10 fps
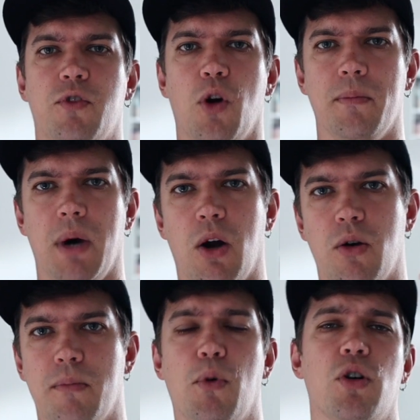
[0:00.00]
from
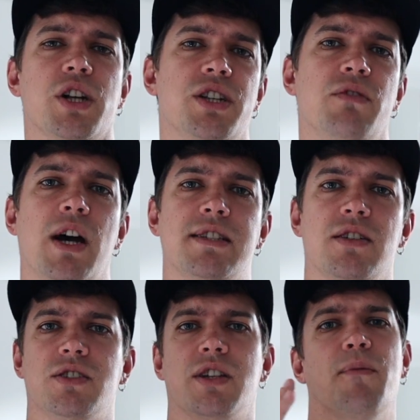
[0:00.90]
our mortgage
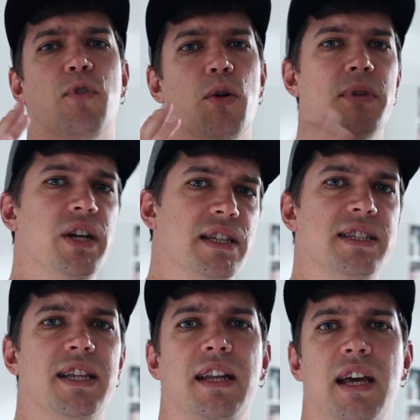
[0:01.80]
advisor, some from real
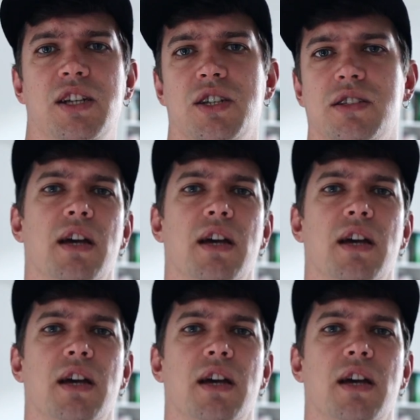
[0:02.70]
estate agents,